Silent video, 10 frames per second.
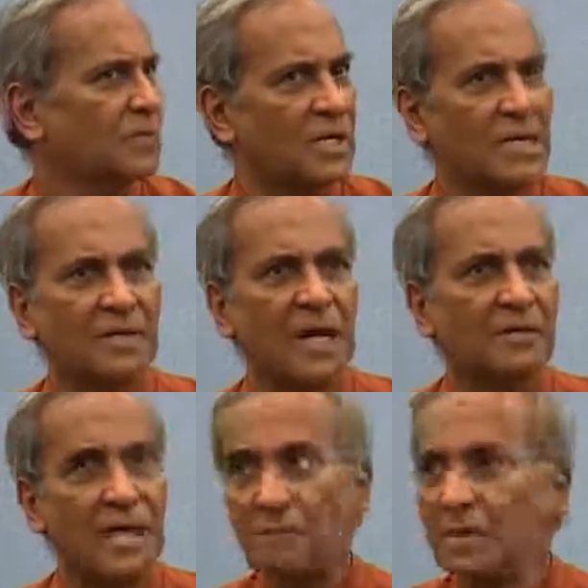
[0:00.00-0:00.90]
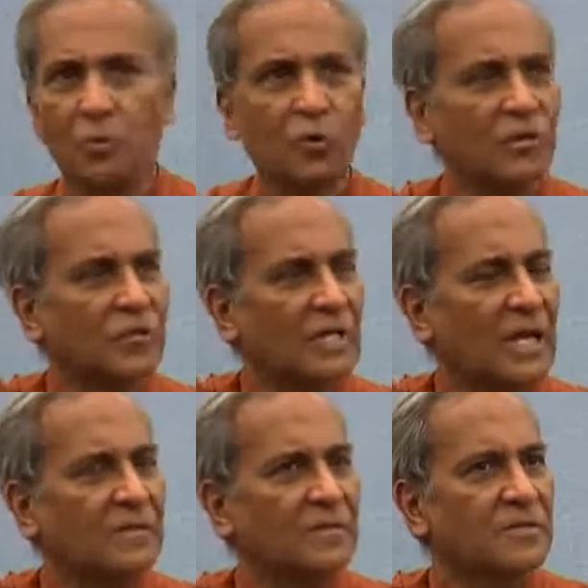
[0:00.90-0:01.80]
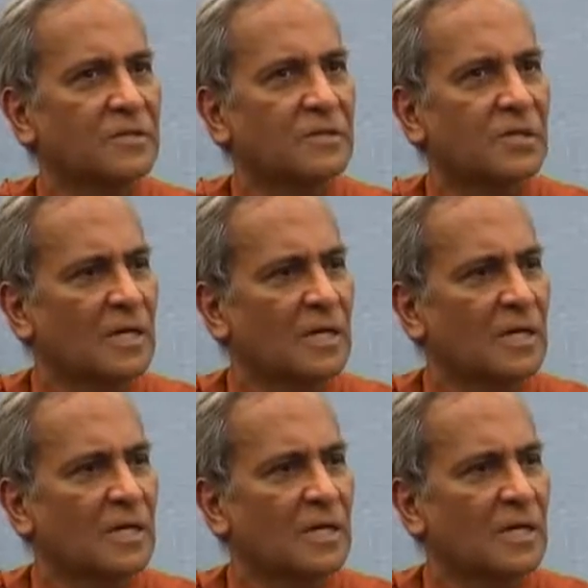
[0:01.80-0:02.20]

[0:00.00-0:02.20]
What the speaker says: Clean cut. Every modern society does it.